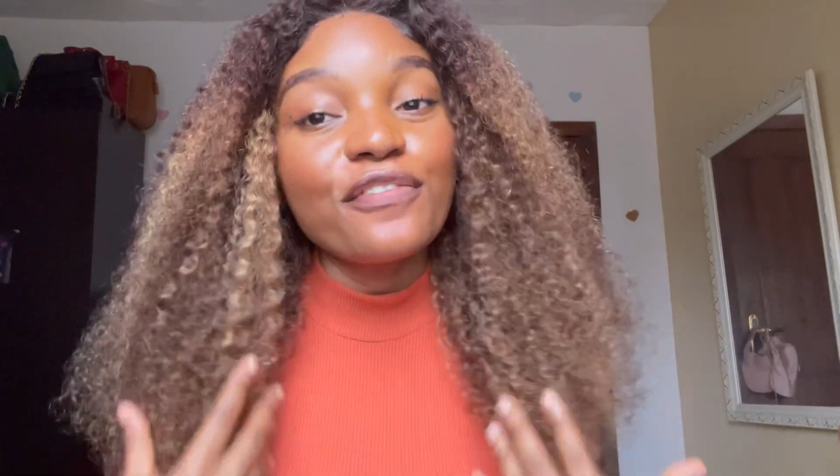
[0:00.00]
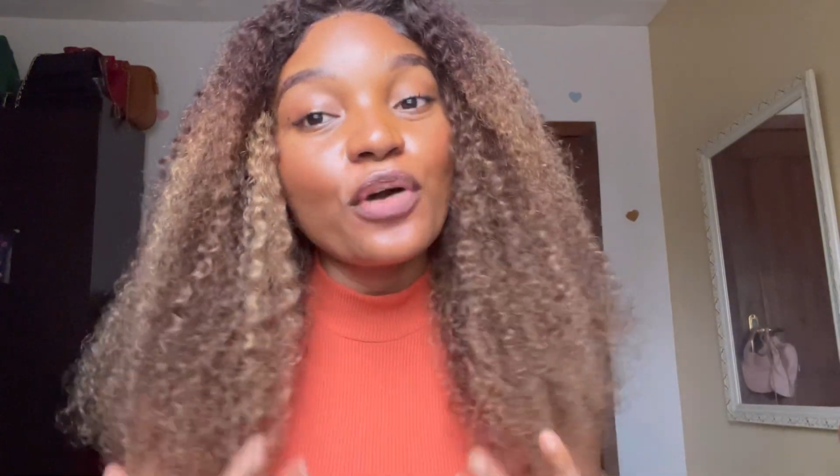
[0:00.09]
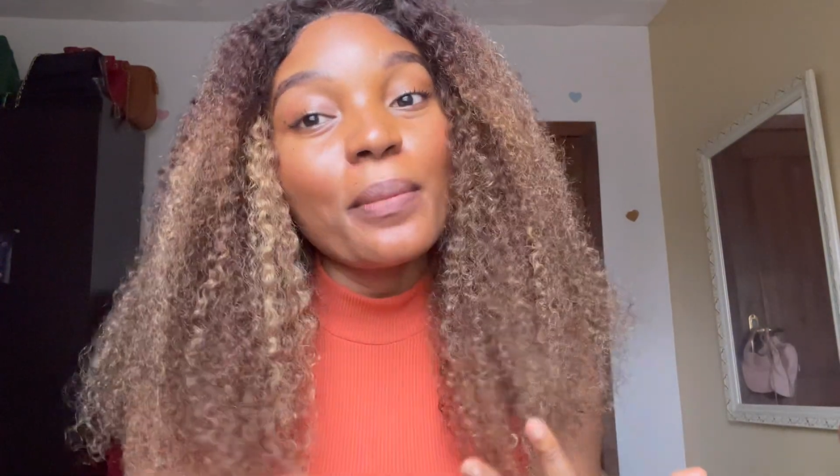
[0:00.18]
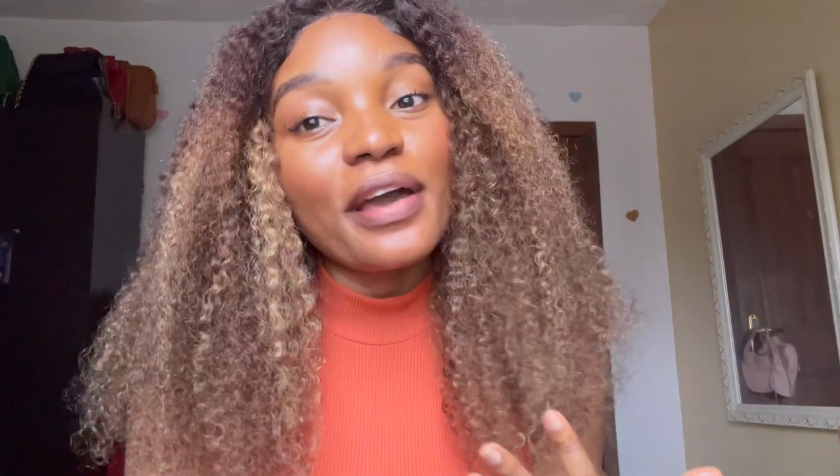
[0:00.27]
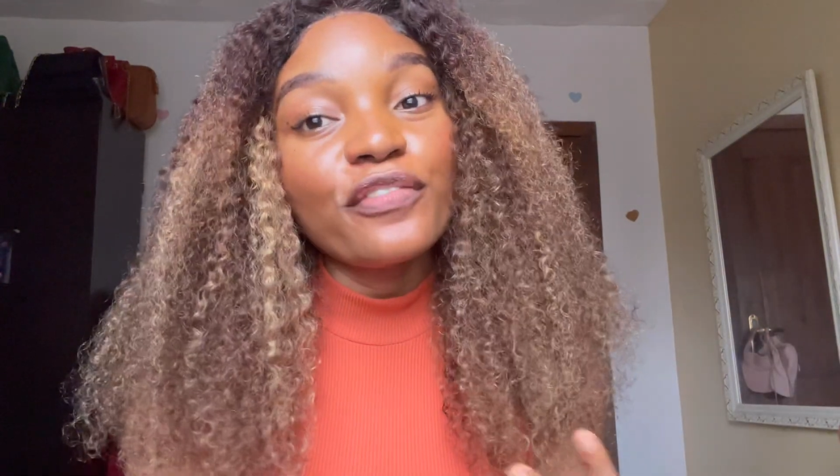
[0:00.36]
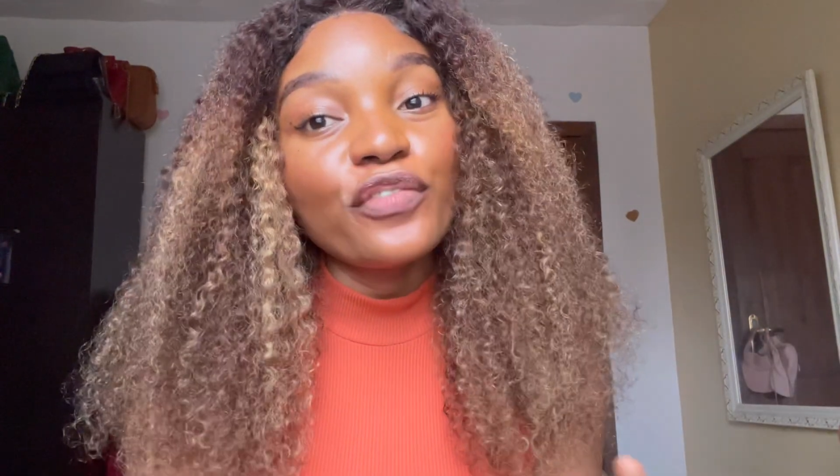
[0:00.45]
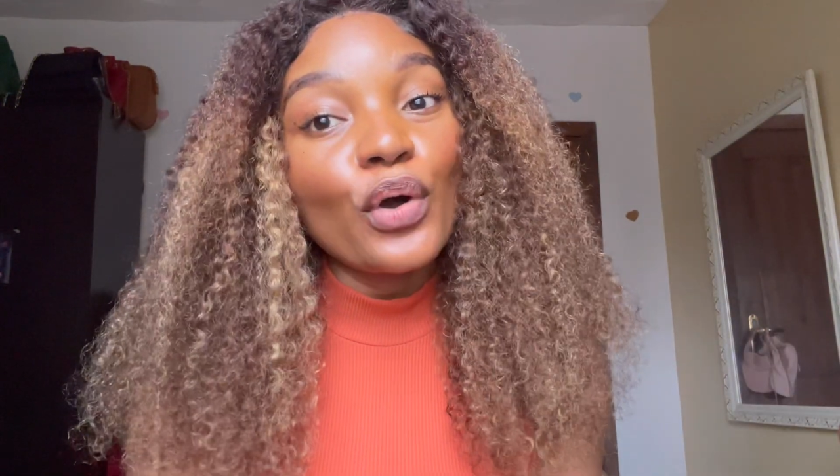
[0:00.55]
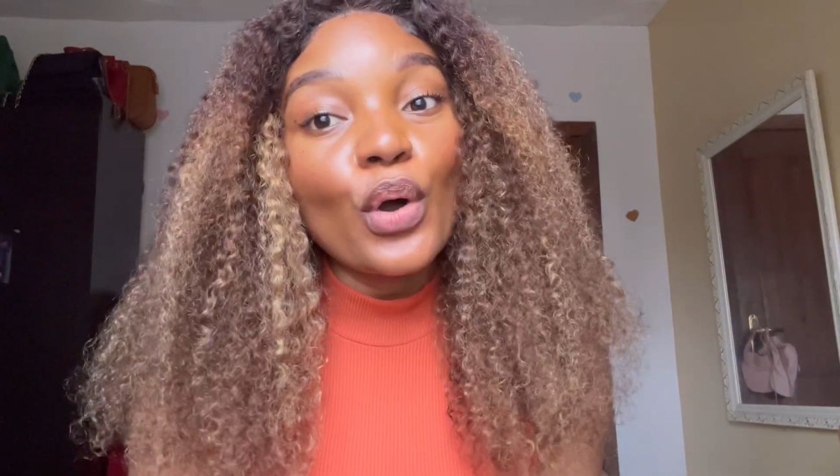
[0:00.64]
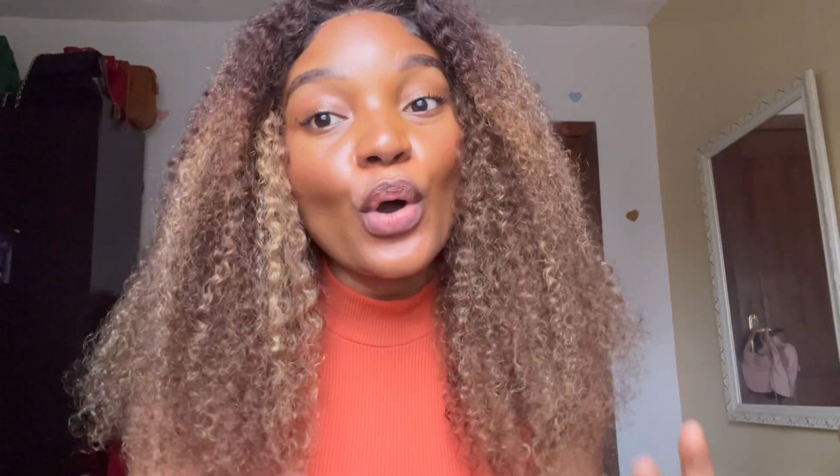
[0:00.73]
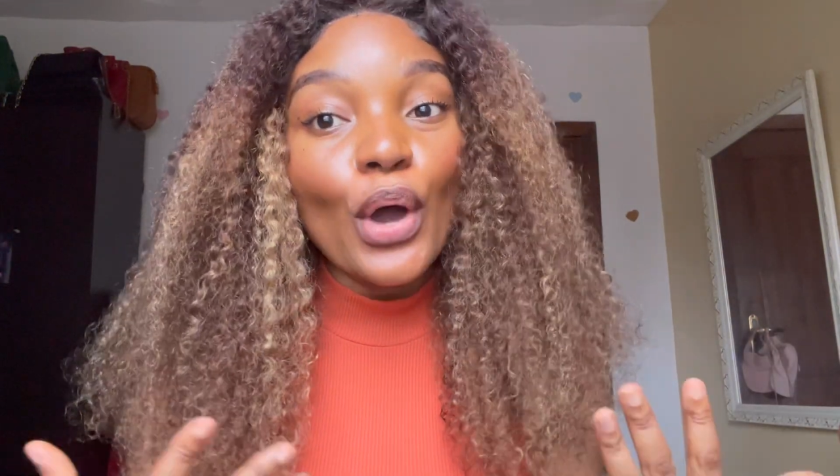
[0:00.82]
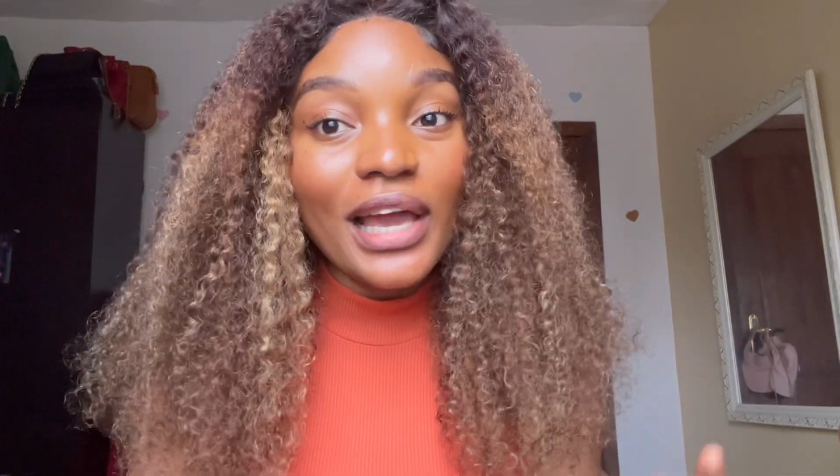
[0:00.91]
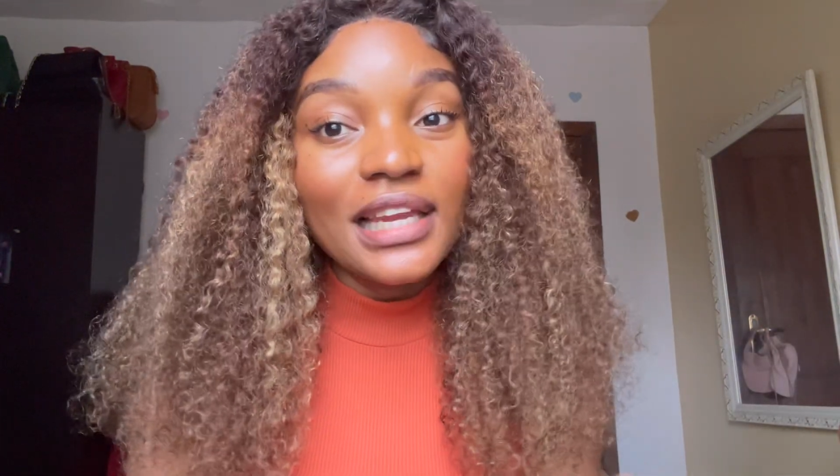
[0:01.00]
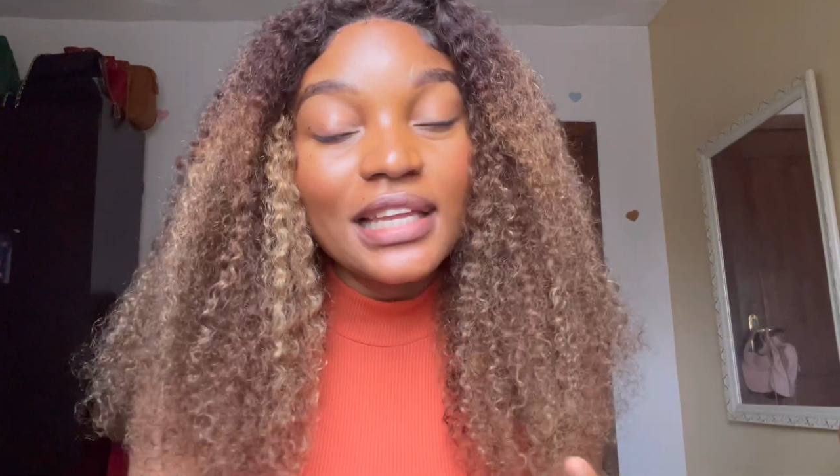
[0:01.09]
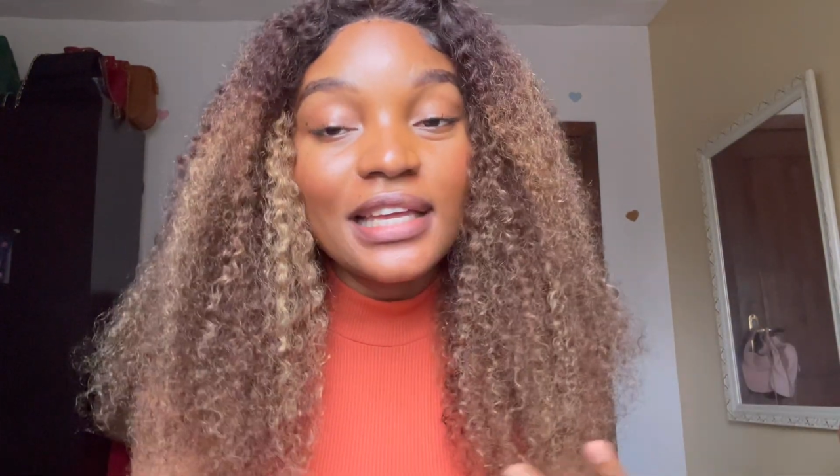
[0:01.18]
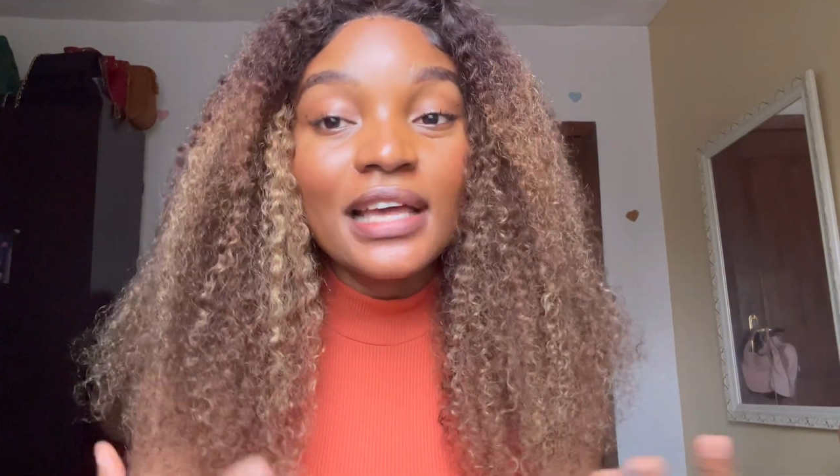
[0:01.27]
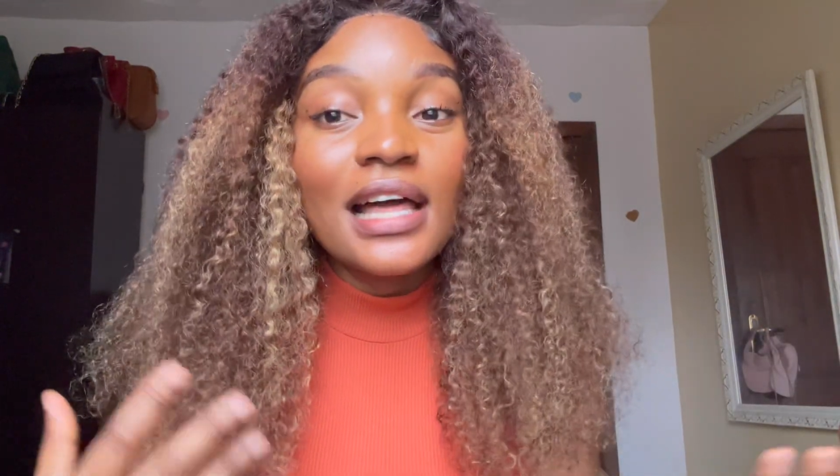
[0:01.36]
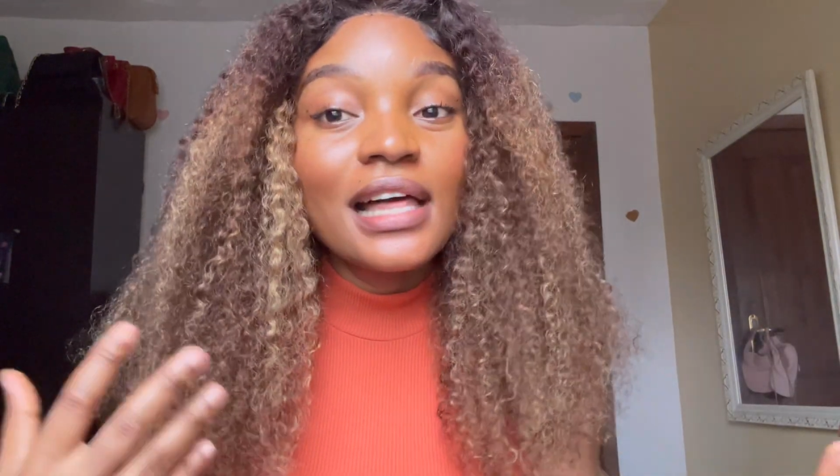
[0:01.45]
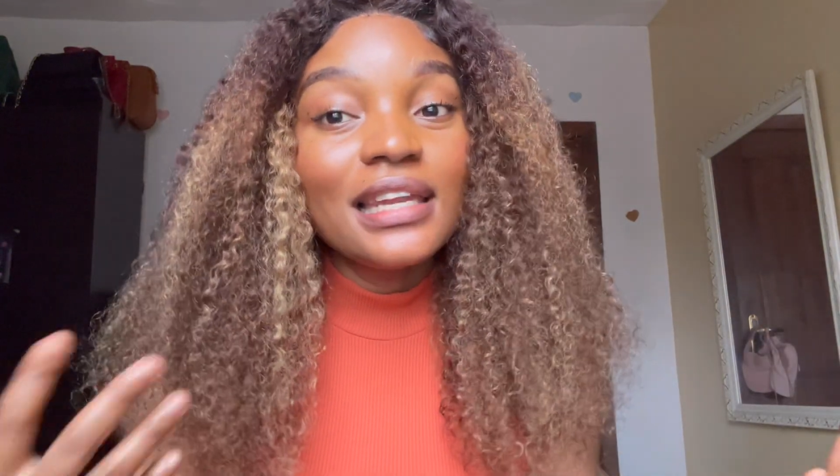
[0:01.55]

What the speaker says: 4x4 curly